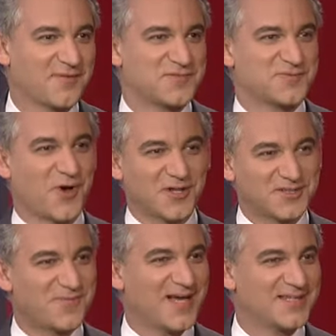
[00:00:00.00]
I've talked
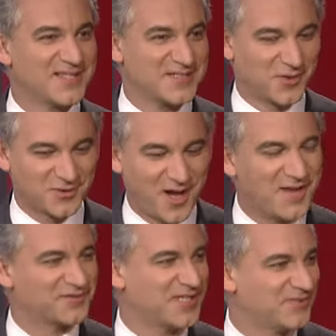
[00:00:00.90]
about this on
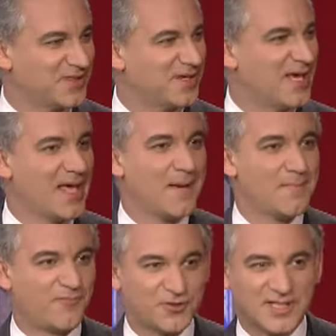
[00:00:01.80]
live TV
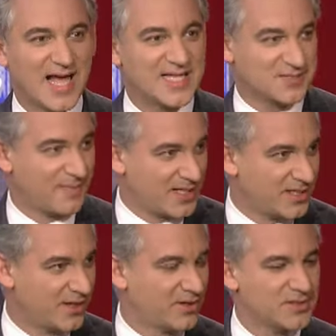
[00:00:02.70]
for the last many
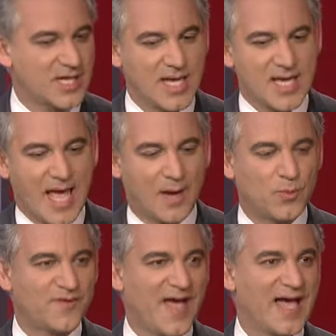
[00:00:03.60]
years. And
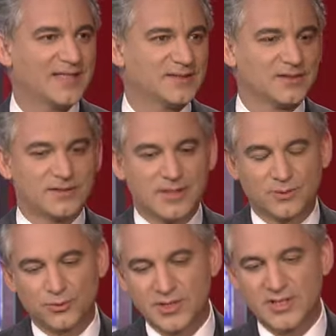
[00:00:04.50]
we've had
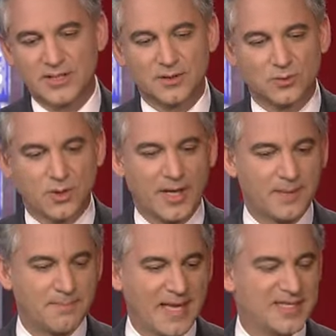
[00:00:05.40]
really
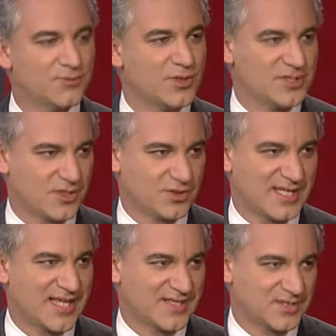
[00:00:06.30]
many research
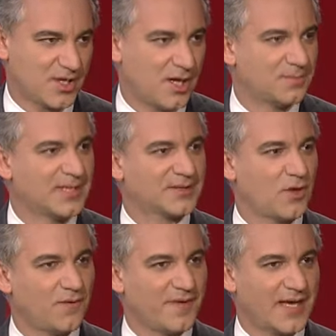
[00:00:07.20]
that has come that
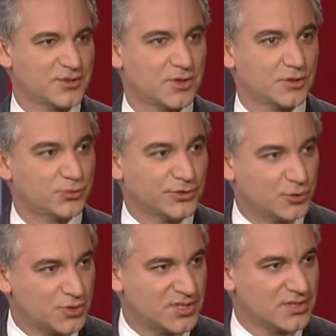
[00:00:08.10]
coffee actually
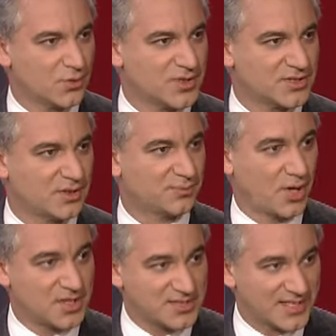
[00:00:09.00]
reduces the risk of
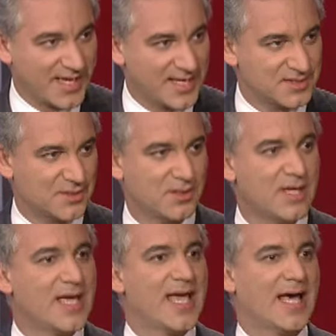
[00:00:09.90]
prostate cancer,
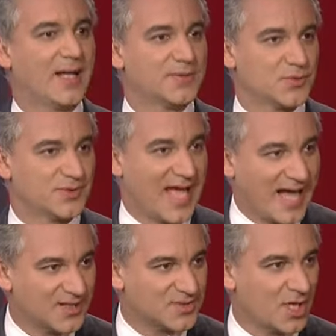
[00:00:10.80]
helps with
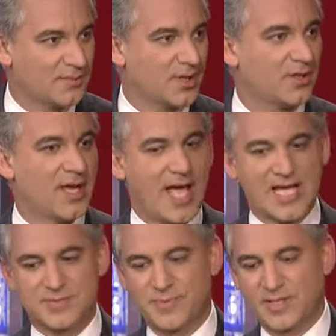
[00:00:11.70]
Alzheimer,
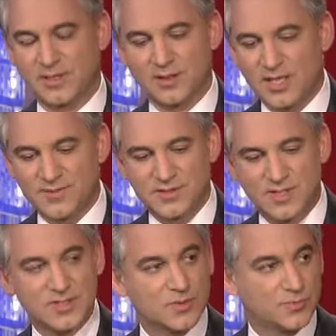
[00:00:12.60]
has been a lot of
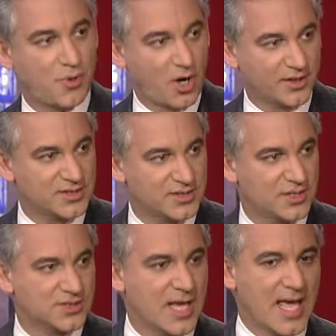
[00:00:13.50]
studies with
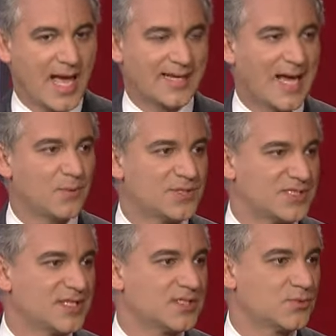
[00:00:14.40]
Parkinson's, and now we see
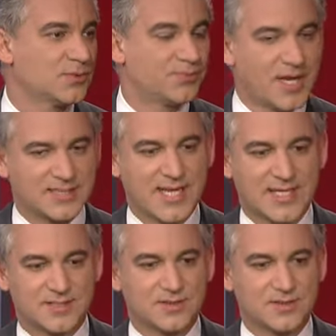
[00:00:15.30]
this with breast cancer.